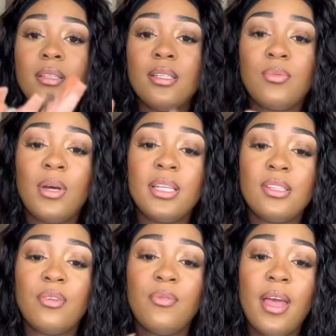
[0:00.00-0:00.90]
this one.
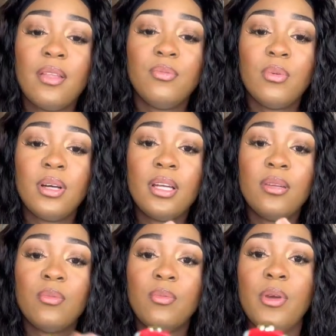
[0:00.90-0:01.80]
Is the red
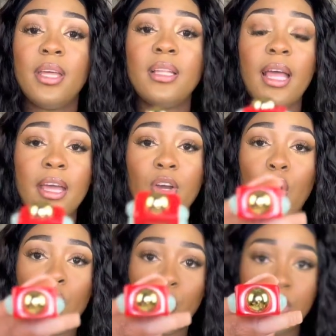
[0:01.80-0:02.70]
one with like
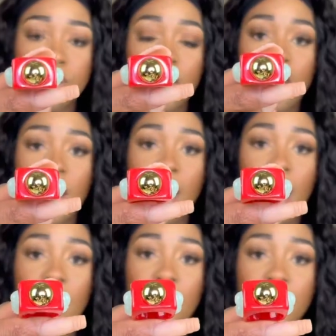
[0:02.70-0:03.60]
gold
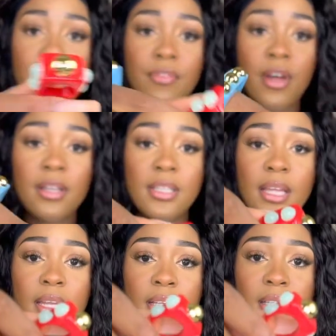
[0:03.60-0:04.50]
at the front
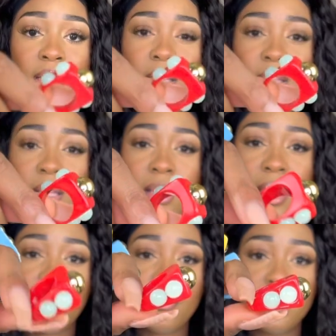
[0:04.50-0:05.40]
and then
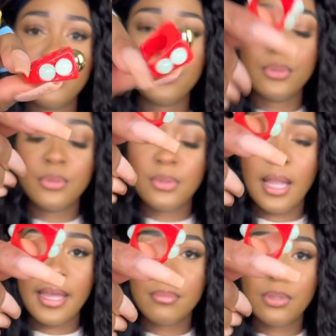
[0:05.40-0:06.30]
like a blue,
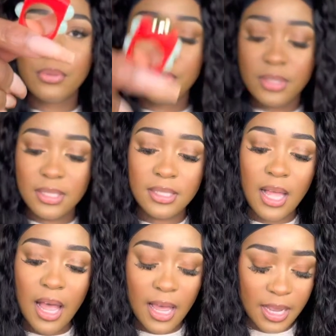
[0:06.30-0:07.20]
light blue on the
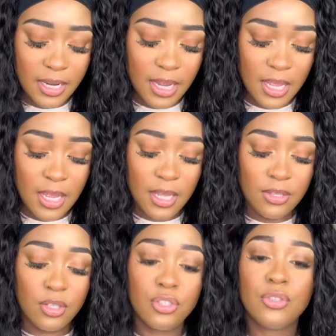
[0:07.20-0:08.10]
side,
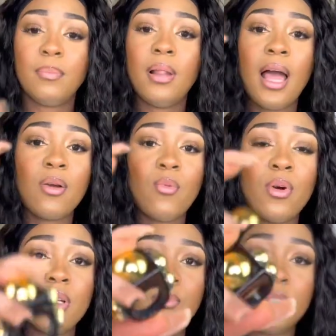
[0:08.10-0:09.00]
the black
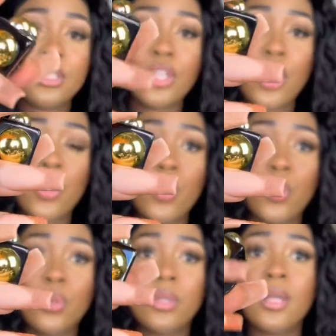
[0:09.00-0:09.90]
one with
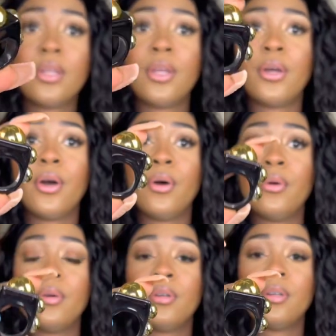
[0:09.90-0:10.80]
gold, you know,